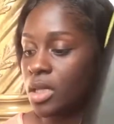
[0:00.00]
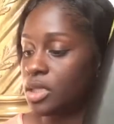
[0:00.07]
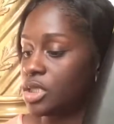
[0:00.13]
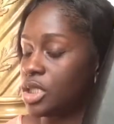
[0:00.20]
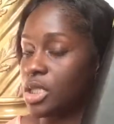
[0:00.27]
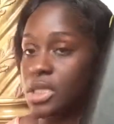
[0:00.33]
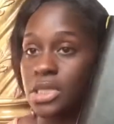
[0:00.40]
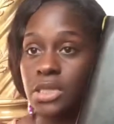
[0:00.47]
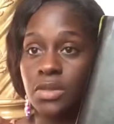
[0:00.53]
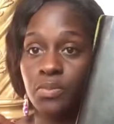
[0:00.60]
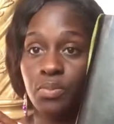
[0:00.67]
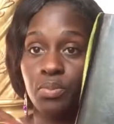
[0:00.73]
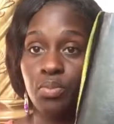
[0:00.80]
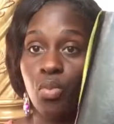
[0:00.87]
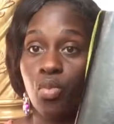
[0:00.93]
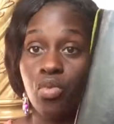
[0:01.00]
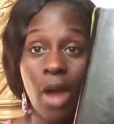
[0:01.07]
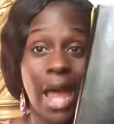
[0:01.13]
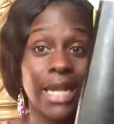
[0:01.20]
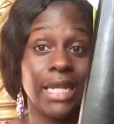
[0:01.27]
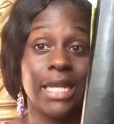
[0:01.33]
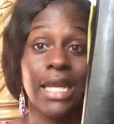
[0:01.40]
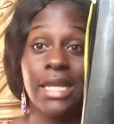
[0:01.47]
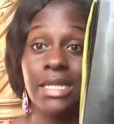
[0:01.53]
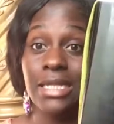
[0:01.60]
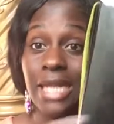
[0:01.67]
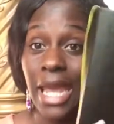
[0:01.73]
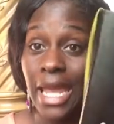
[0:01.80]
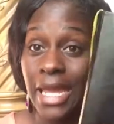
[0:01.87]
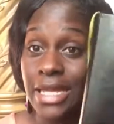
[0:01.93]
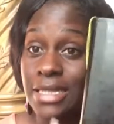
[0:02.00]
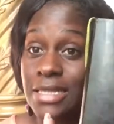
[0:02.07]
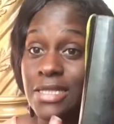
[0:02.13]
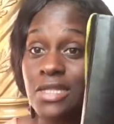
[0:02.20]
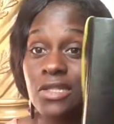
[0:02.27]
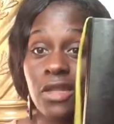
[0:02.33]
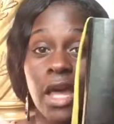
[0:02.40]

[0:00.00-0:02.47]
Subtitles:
just writing in dates.